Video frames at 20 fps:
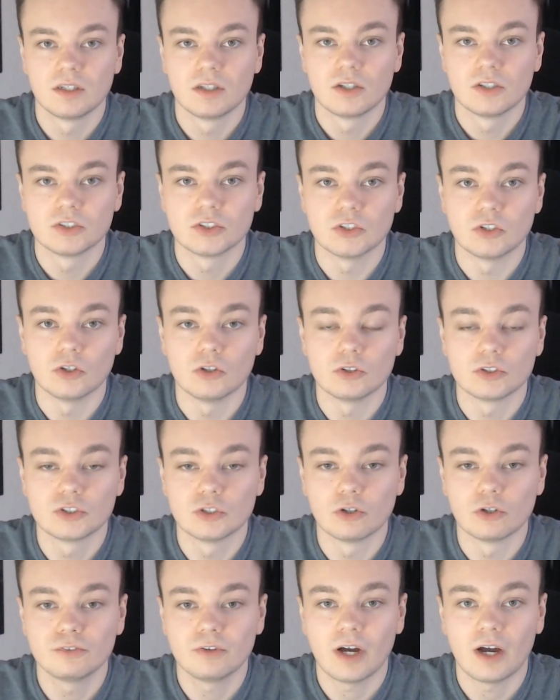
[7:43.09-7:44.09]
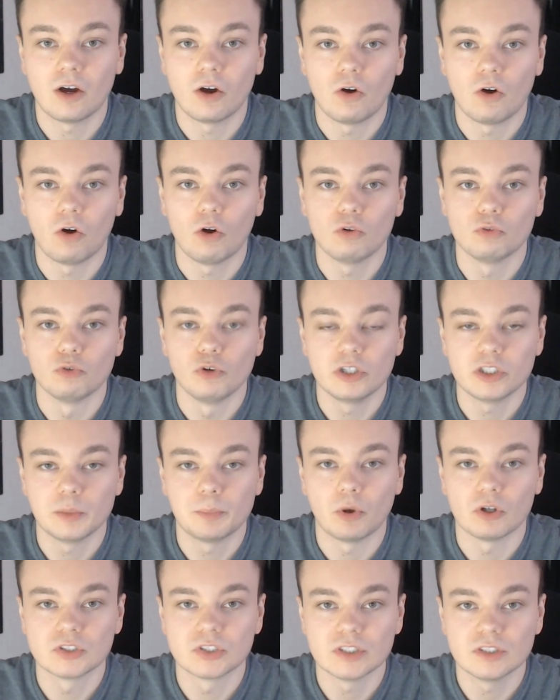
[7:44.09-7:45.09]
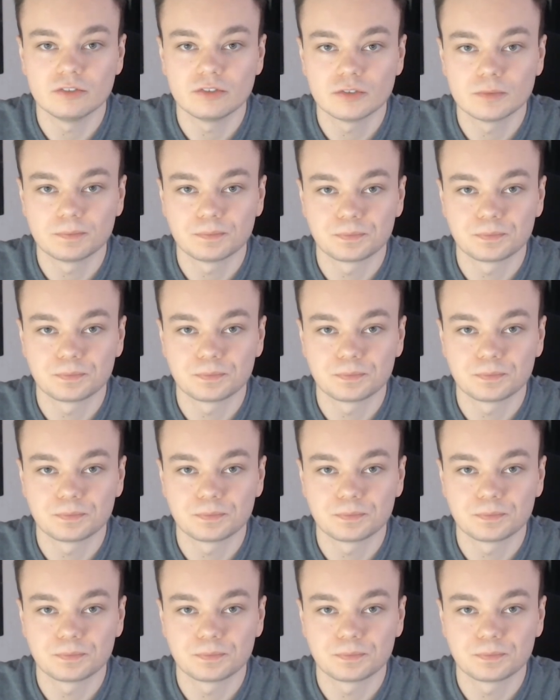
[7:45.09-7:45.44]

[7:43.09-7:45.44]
So far all really positive.